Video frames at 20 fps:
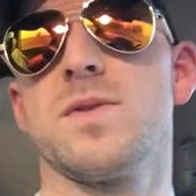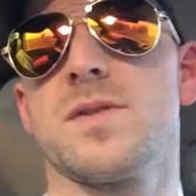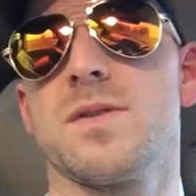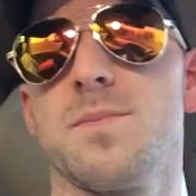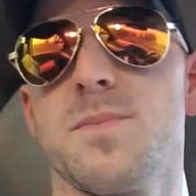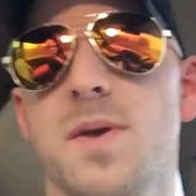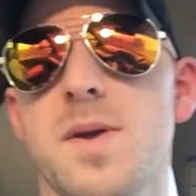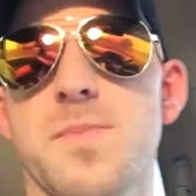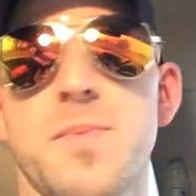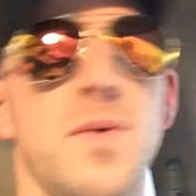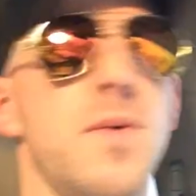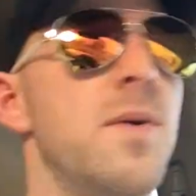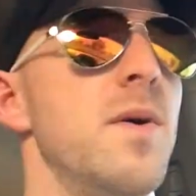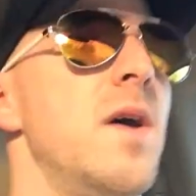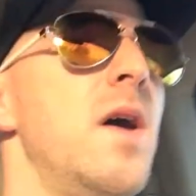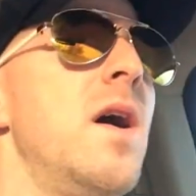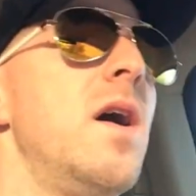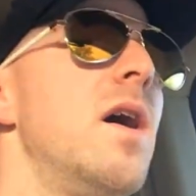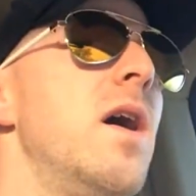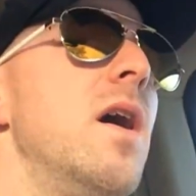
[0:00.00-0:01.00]
with some people.
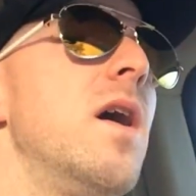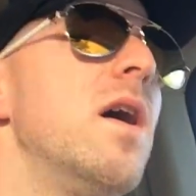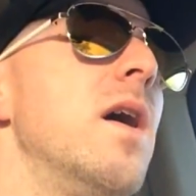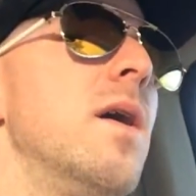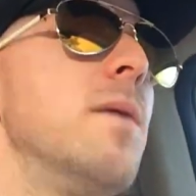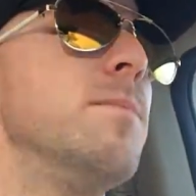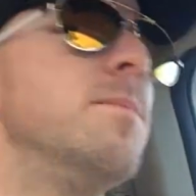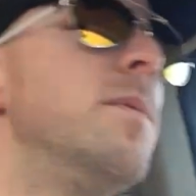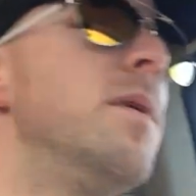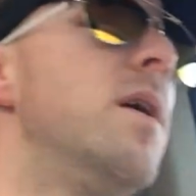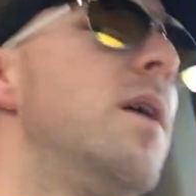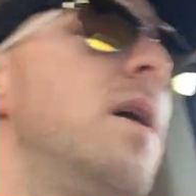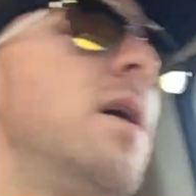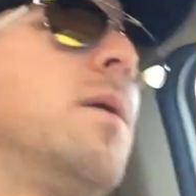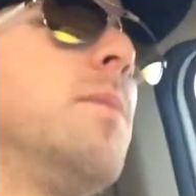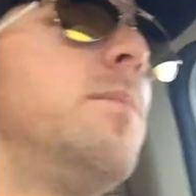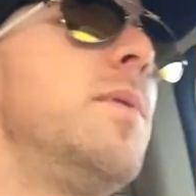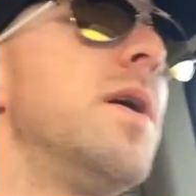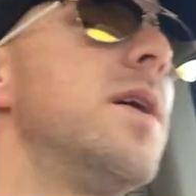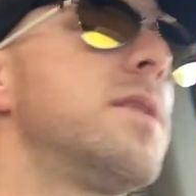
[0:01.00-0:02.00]
Um,
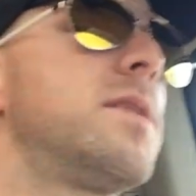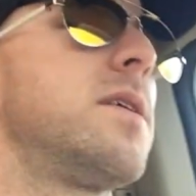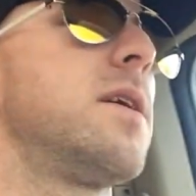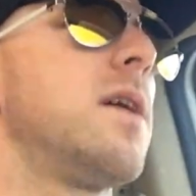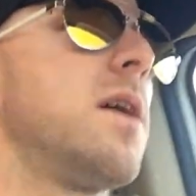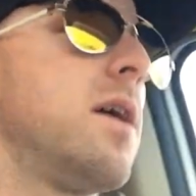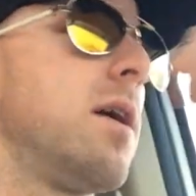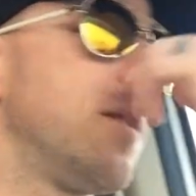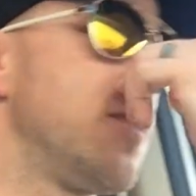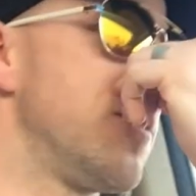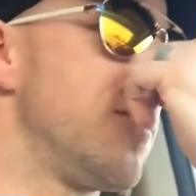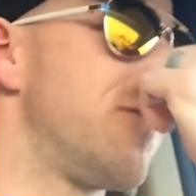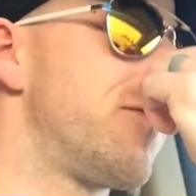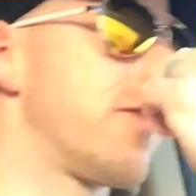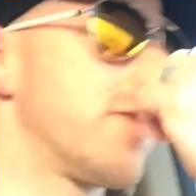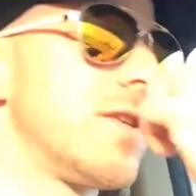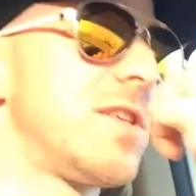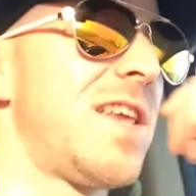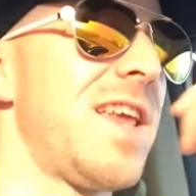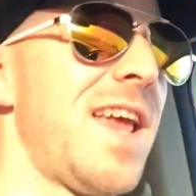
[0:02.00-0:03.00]
but uh, the
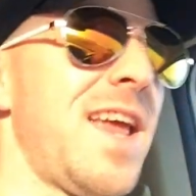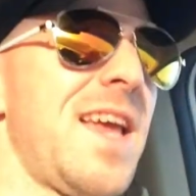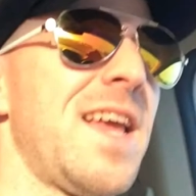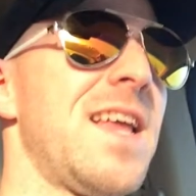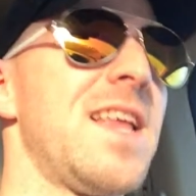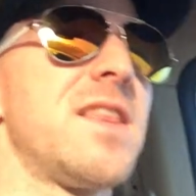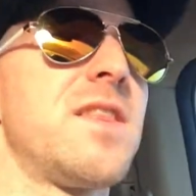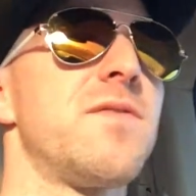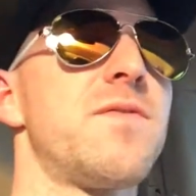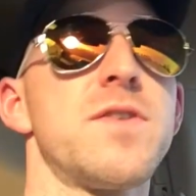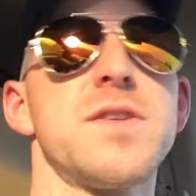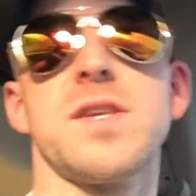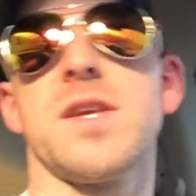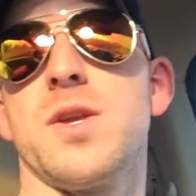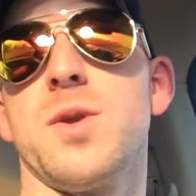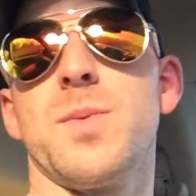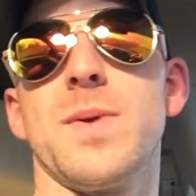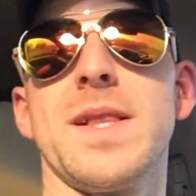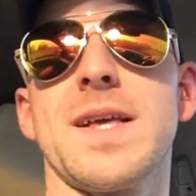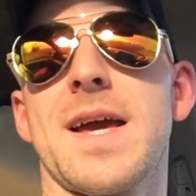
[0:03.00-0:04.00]
first thing, the first
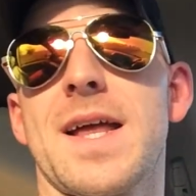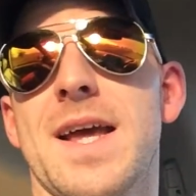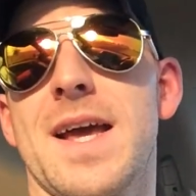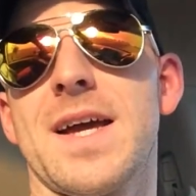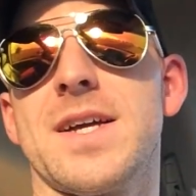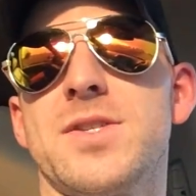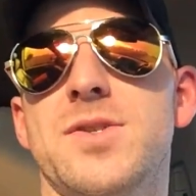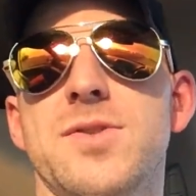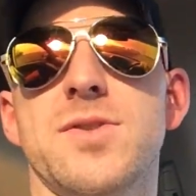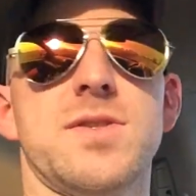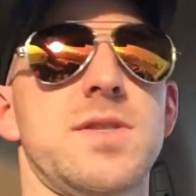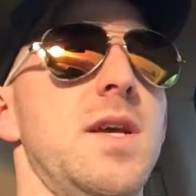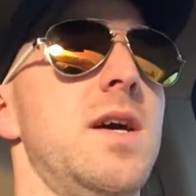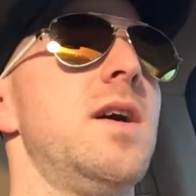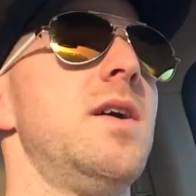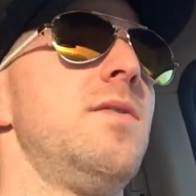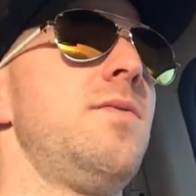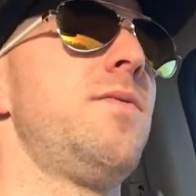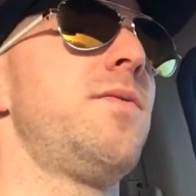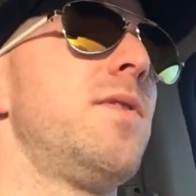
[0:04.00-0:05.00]
thing you really got to ask
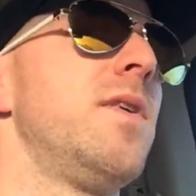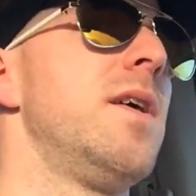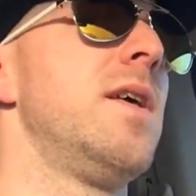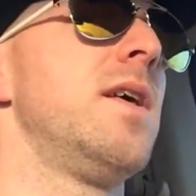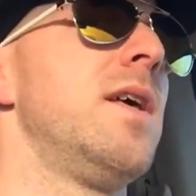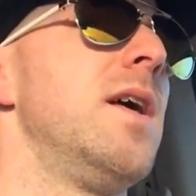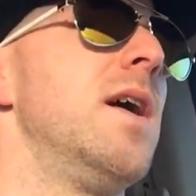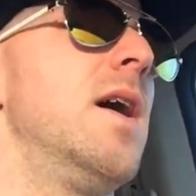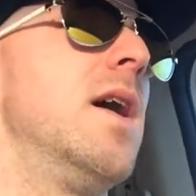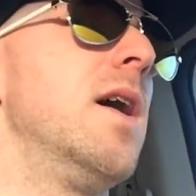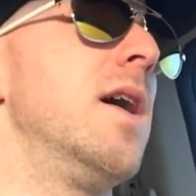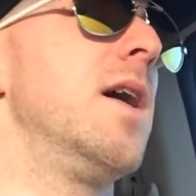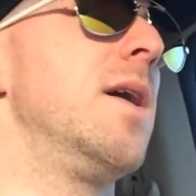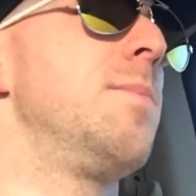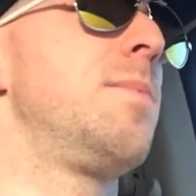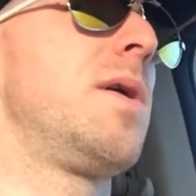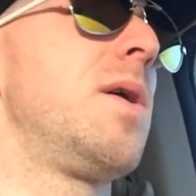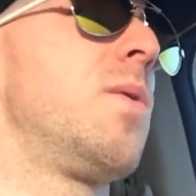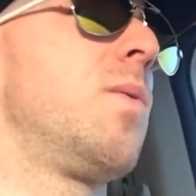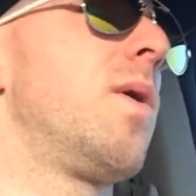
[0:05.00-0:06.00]
yourself uh,
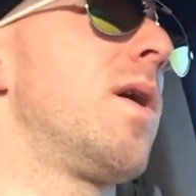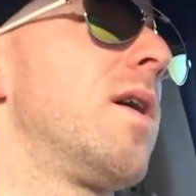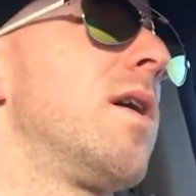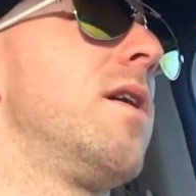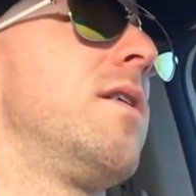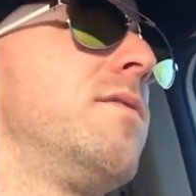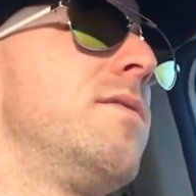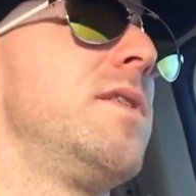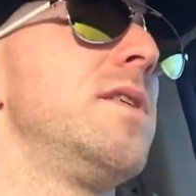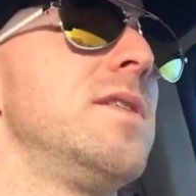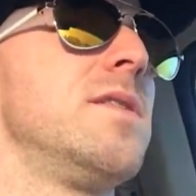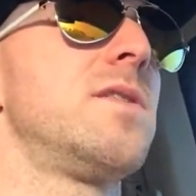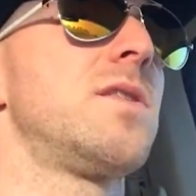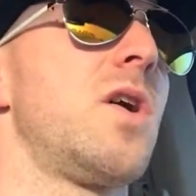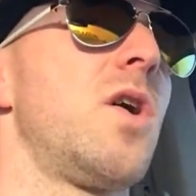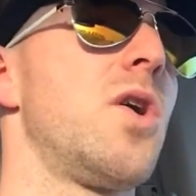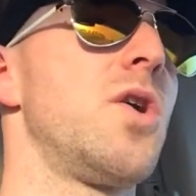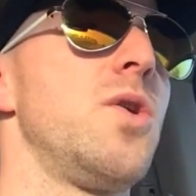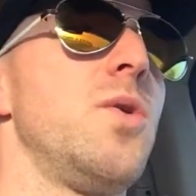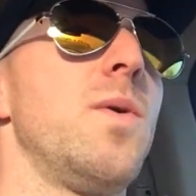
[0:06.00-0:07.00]
and be aware of is,
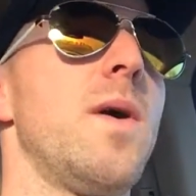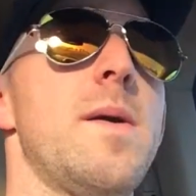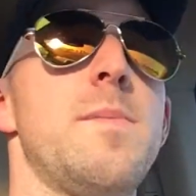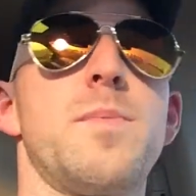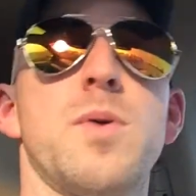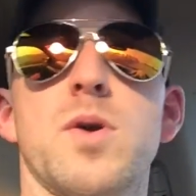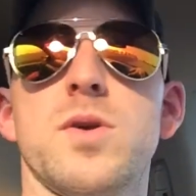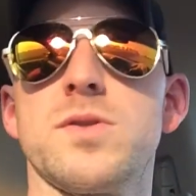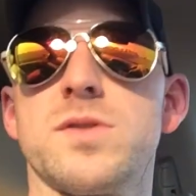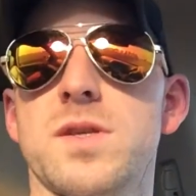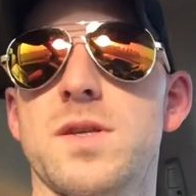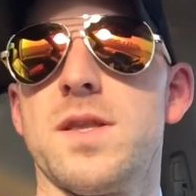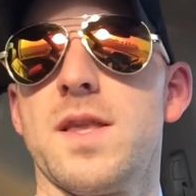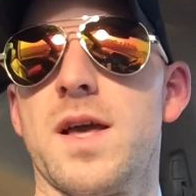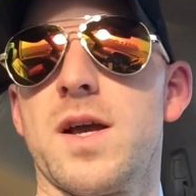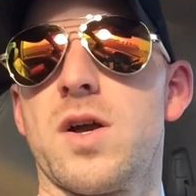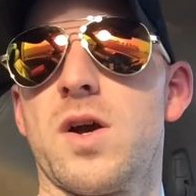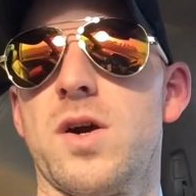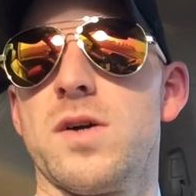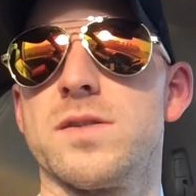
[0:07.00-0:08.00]
are you a person
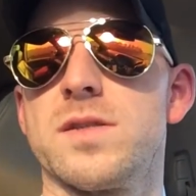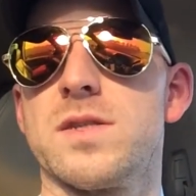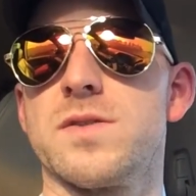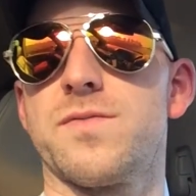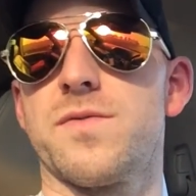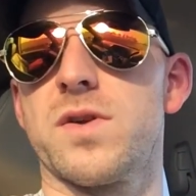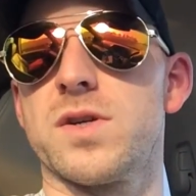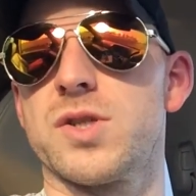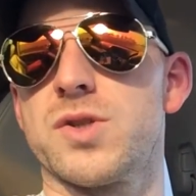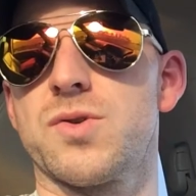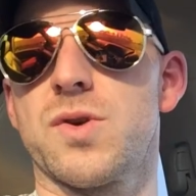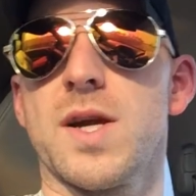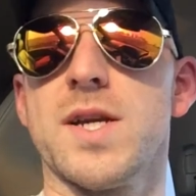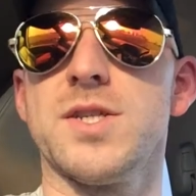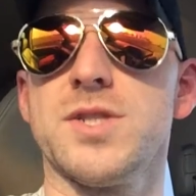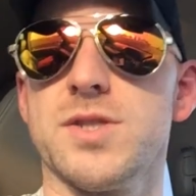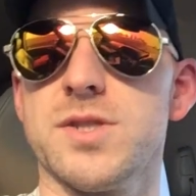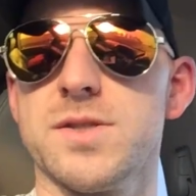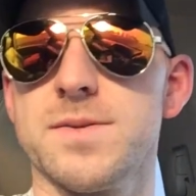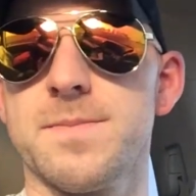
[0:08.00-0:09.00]
that causes
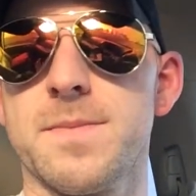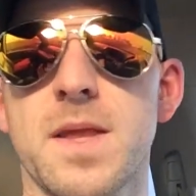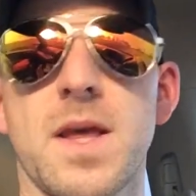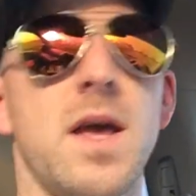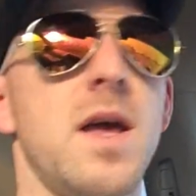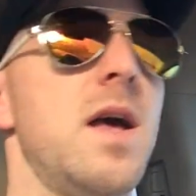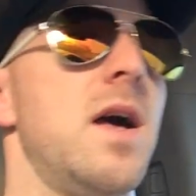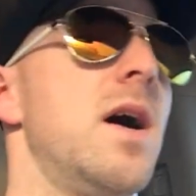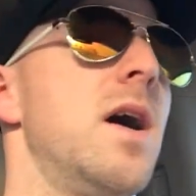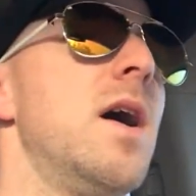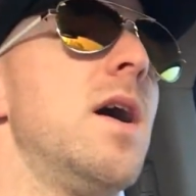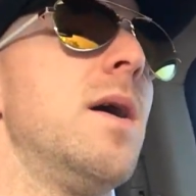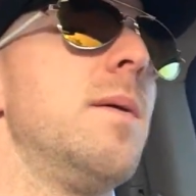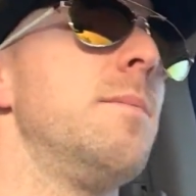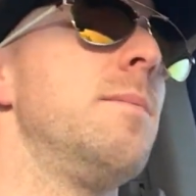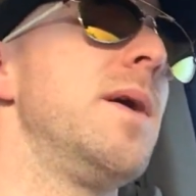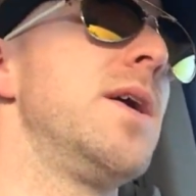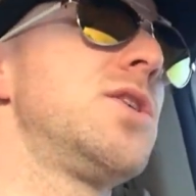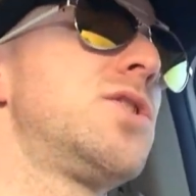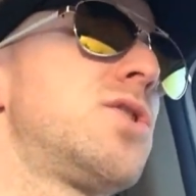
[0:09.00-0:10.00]
frustration? Uh,
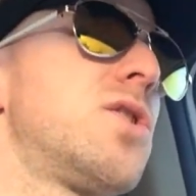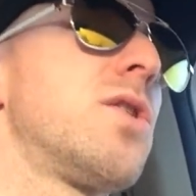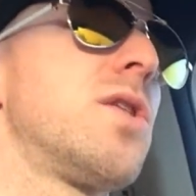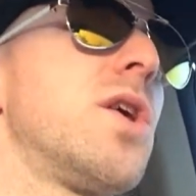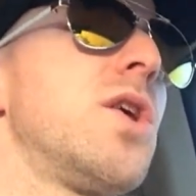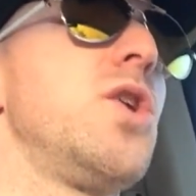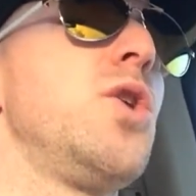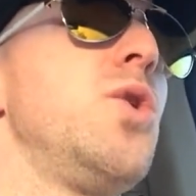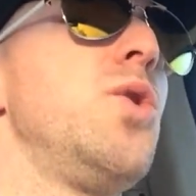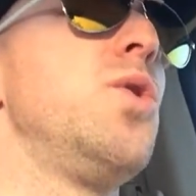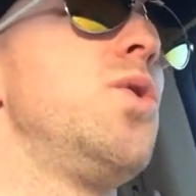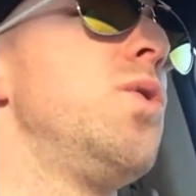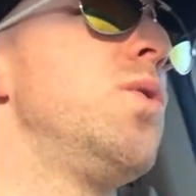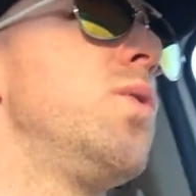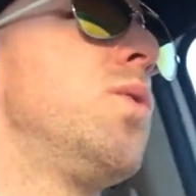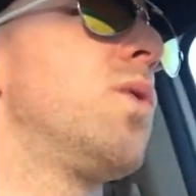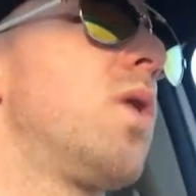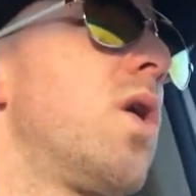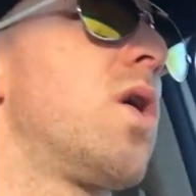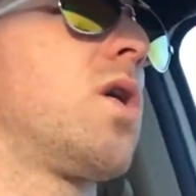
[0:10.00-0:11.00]
make sure that
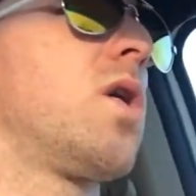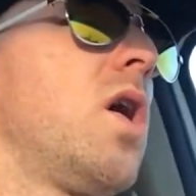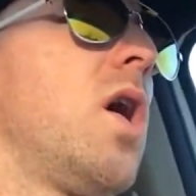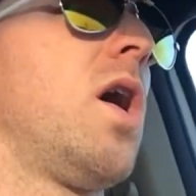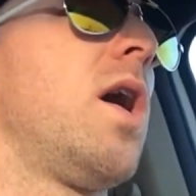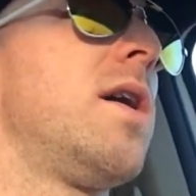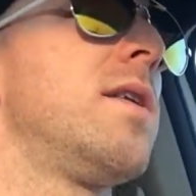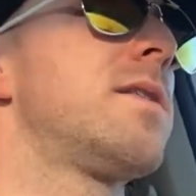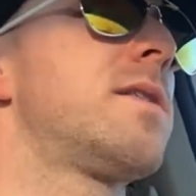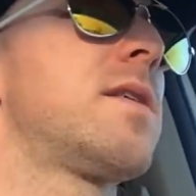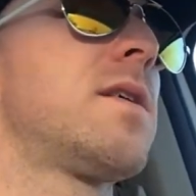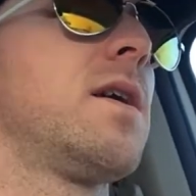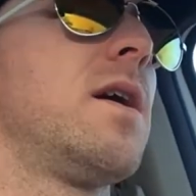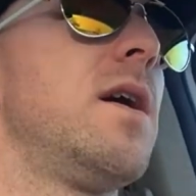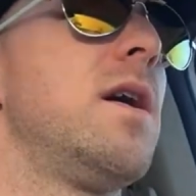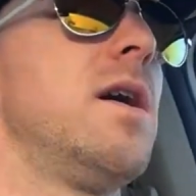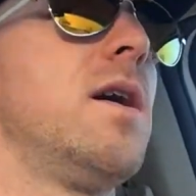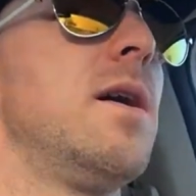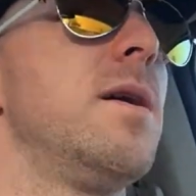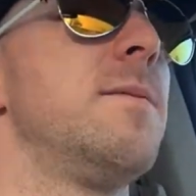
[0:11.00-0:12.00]
you are not,
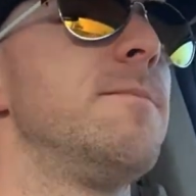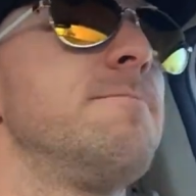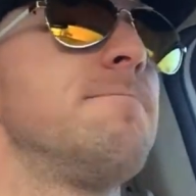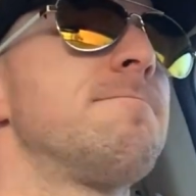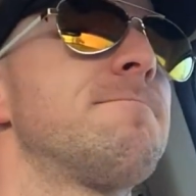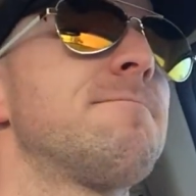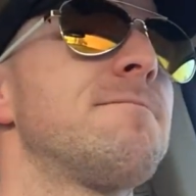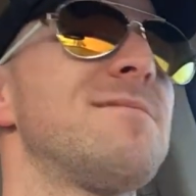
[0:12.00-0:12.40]
um,